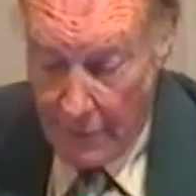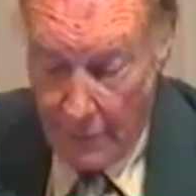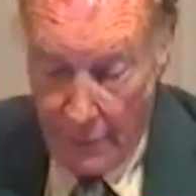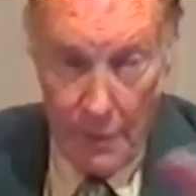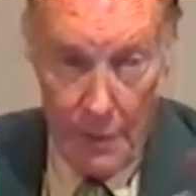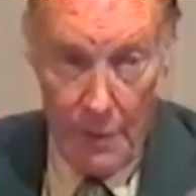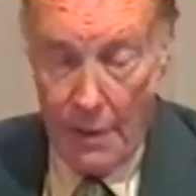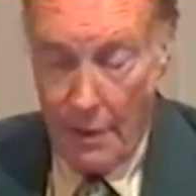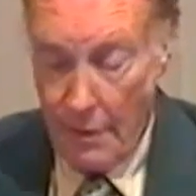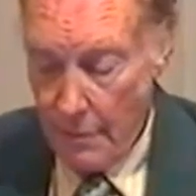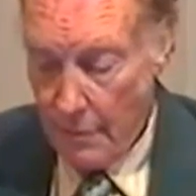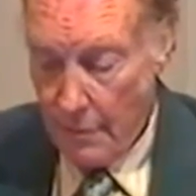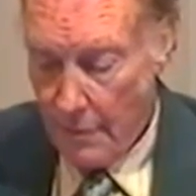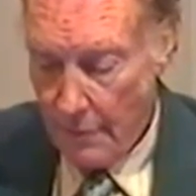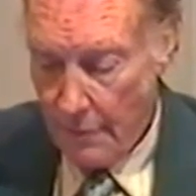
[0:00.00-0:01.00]
the word they
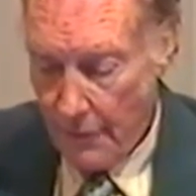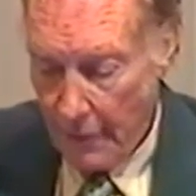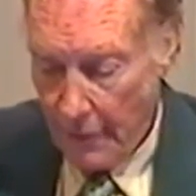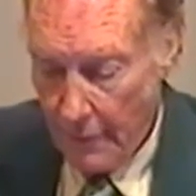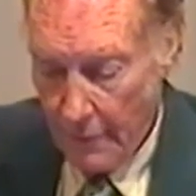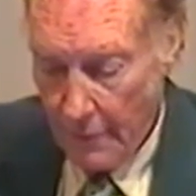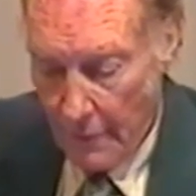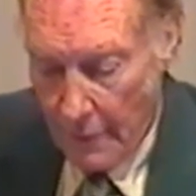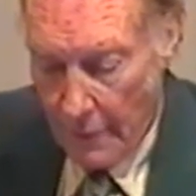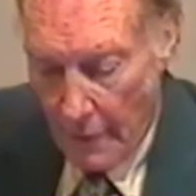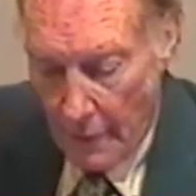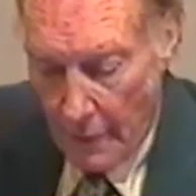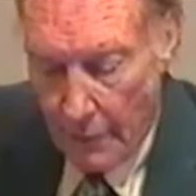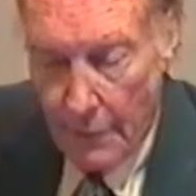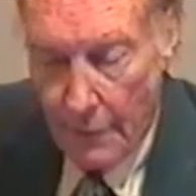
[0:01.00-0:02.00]
used, defectors,
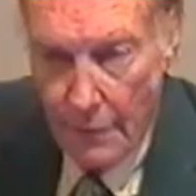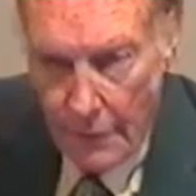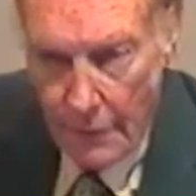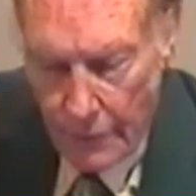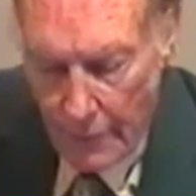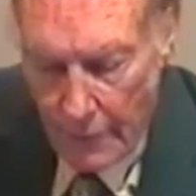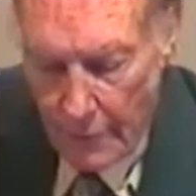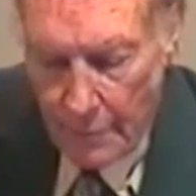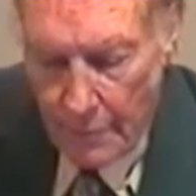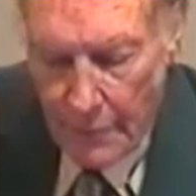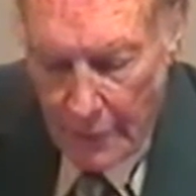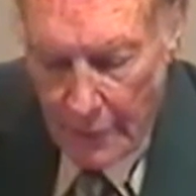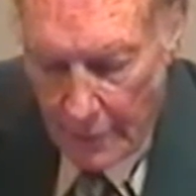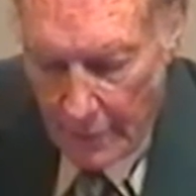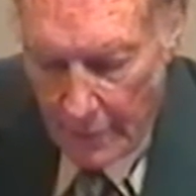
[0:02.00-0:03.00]
to the referendum
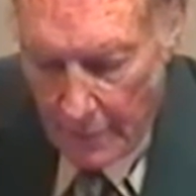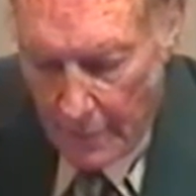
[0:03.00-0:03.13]
party.